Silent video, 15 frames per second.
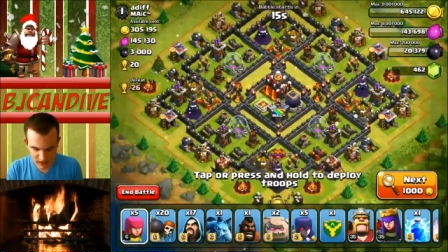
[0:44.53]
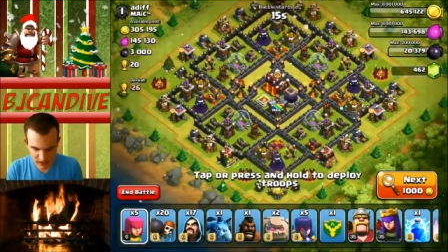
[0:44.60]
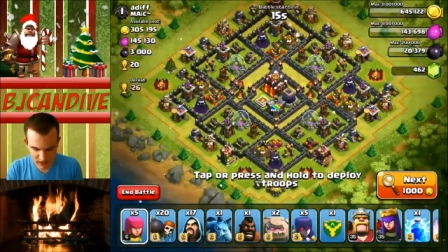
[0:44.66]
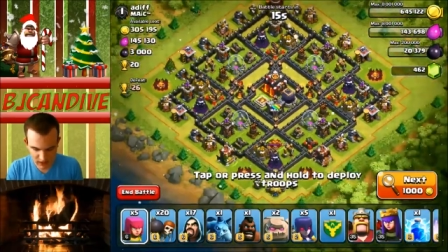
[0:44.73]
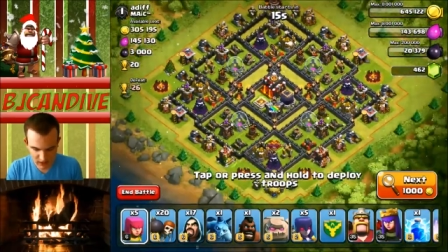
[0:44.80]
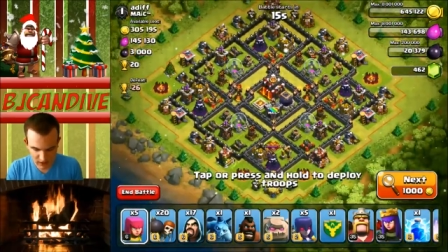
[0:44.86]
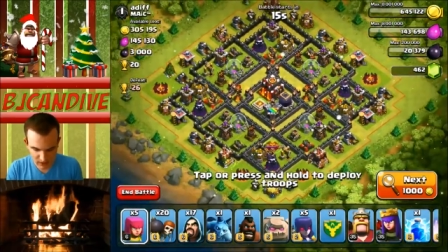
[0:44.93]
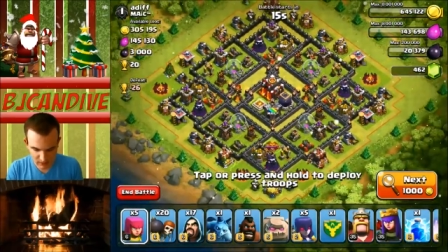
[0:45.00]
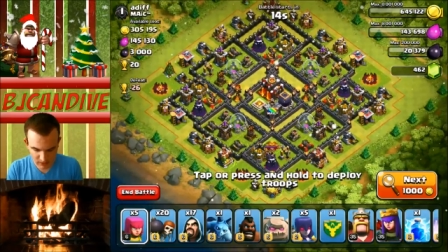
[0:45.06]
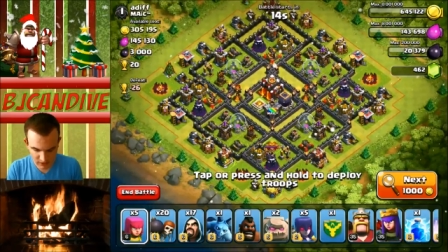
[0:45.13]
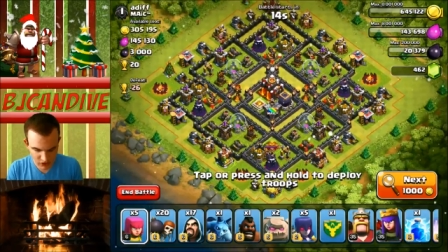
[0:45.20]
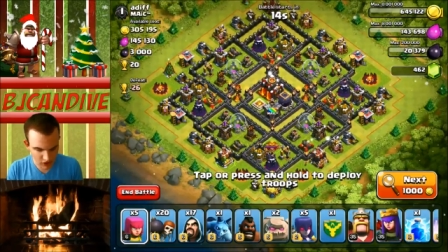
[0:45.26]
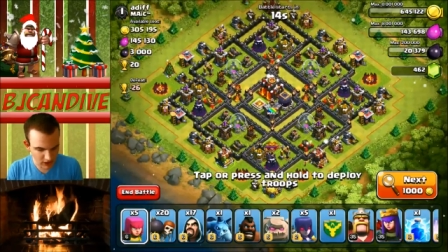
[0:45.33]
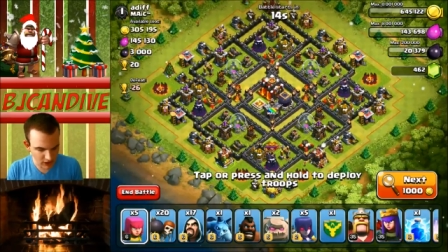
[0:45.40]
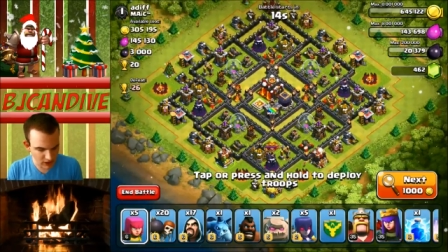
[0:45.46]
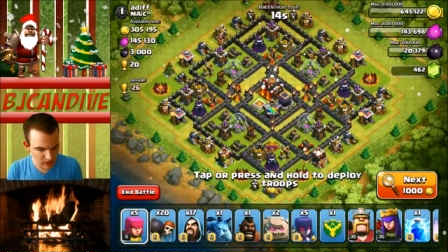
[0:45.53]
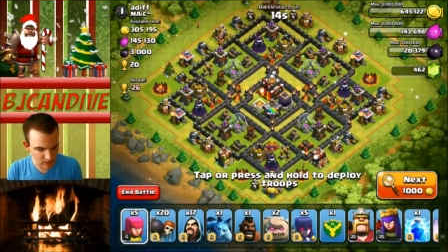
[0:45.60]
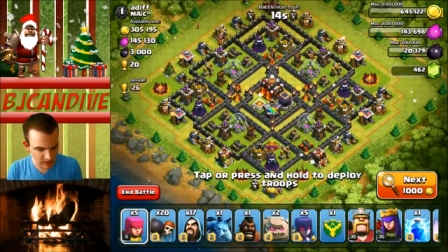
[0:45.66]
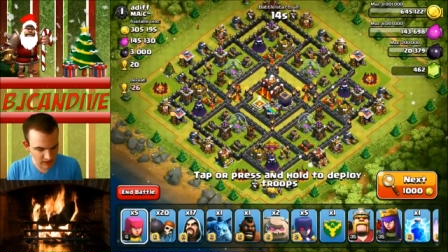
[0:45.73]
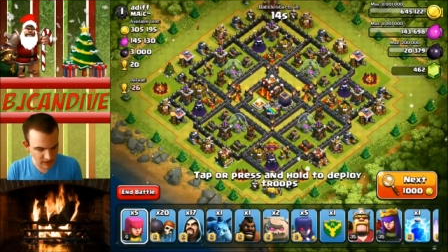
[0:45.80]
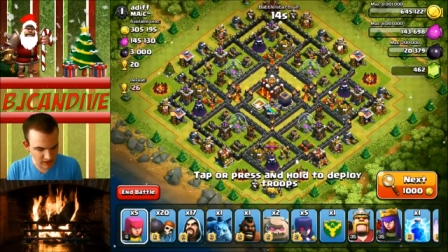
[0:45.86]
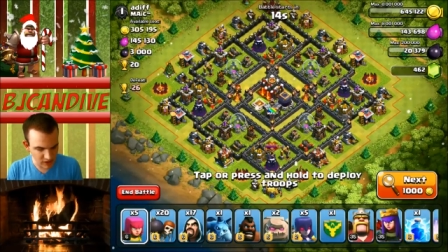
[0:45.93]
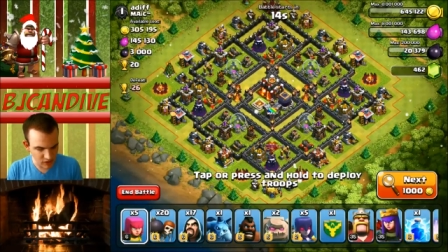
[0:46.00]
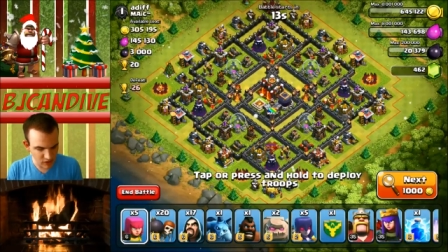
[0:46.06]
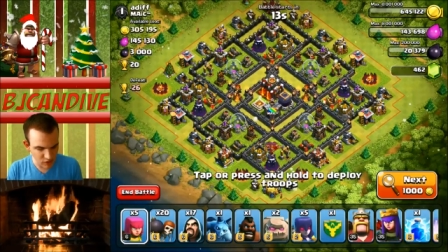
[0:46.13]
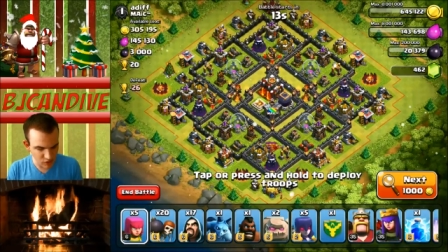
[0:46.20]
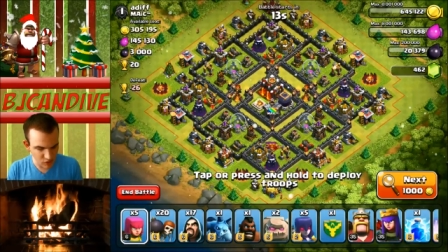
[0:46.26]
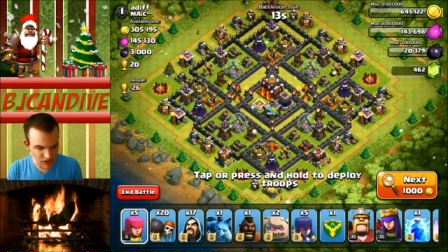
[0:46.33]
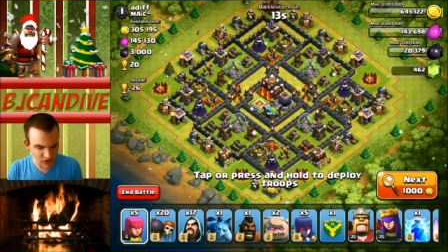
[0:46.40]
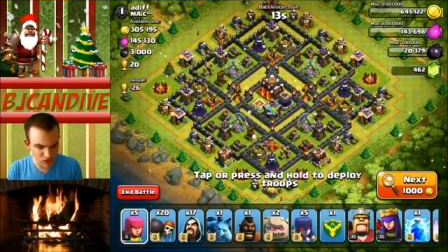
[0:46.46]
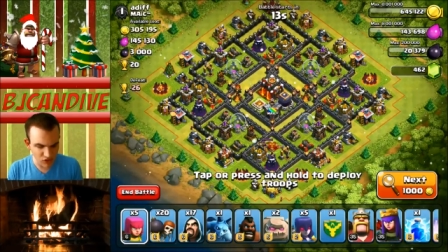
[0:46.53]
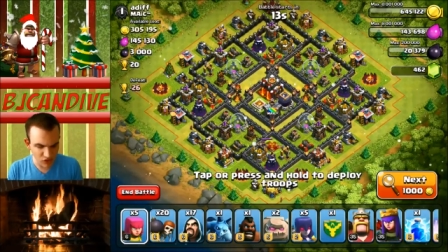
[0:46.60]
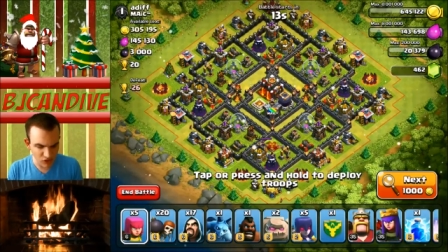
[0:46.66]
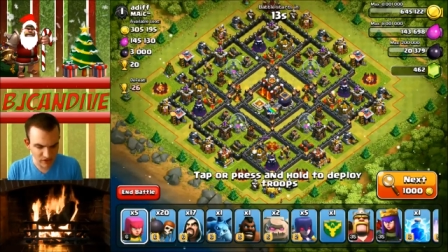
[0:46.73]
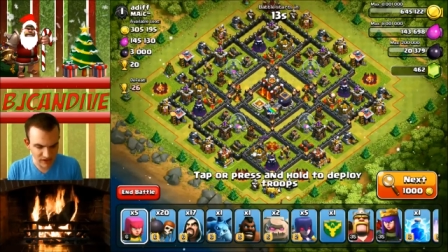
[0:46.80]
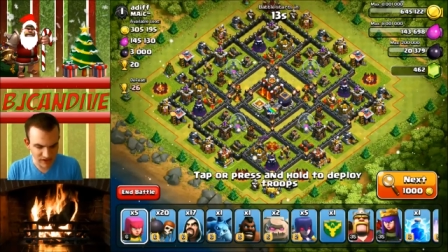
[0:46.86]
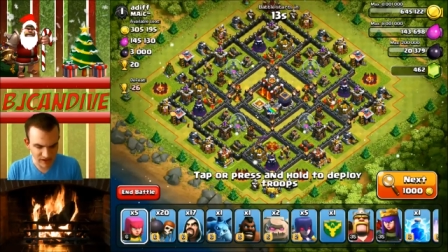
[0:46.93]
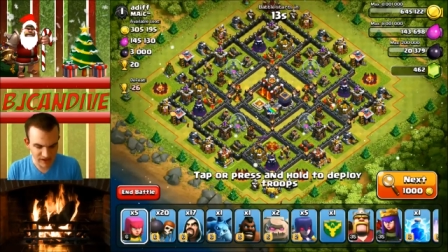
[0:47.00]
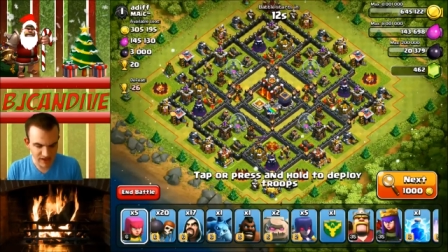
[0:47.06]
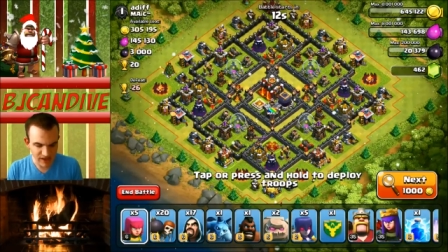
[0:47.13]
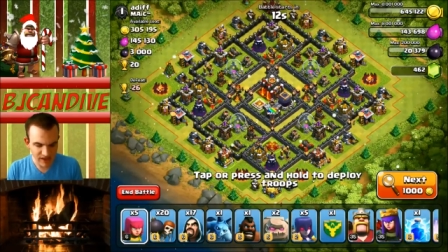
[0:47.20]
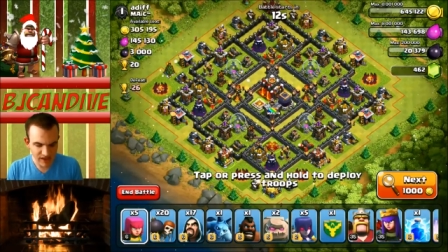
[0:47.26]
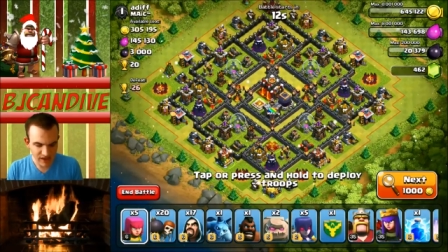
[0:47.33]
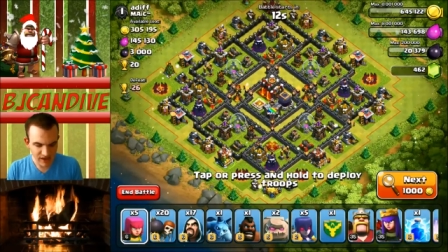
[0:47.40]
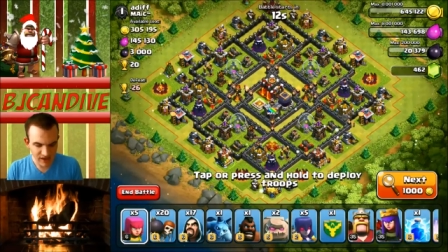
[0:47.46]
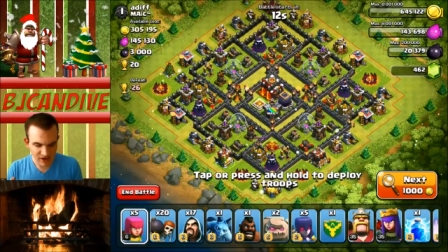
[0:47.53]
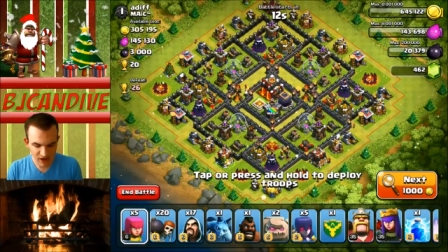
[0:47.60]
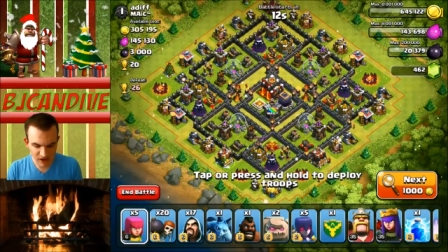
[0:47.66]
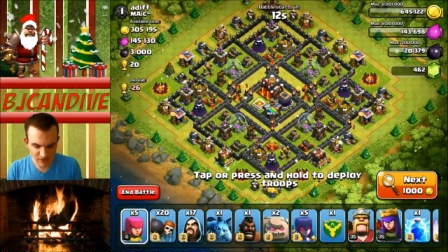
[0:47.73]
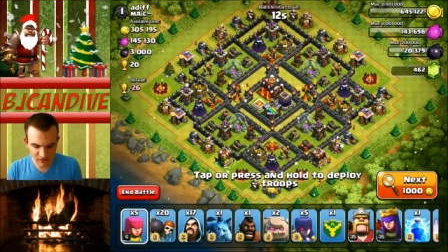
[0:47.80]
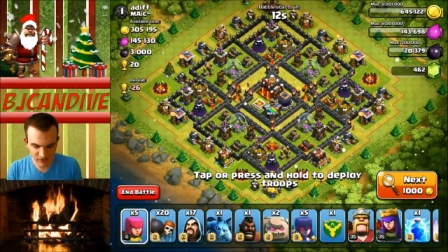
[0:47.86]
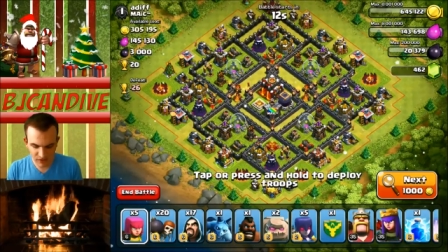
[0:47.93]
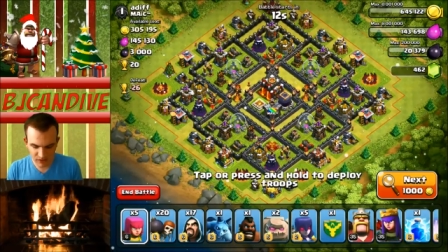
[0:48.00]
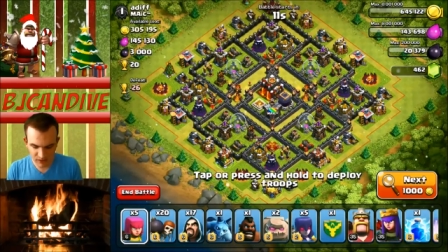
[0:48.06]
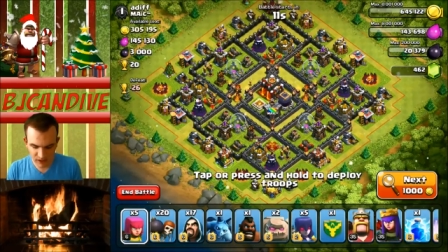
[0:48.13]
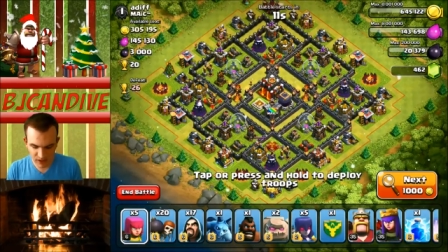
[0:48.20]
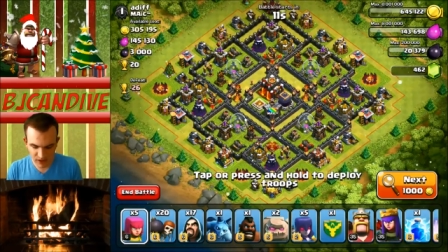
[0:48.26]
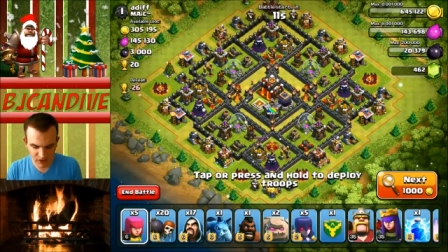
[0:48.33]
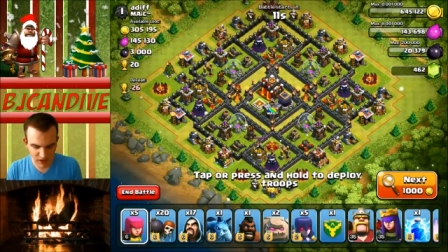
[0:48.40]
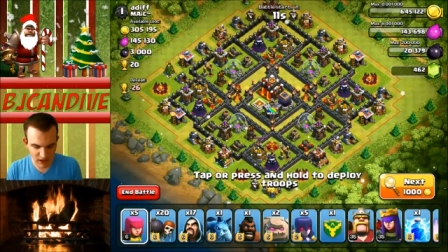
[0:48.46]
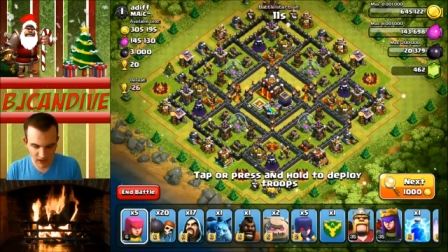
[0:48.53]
Um, let's check out his base, though. 20 trophies not very much.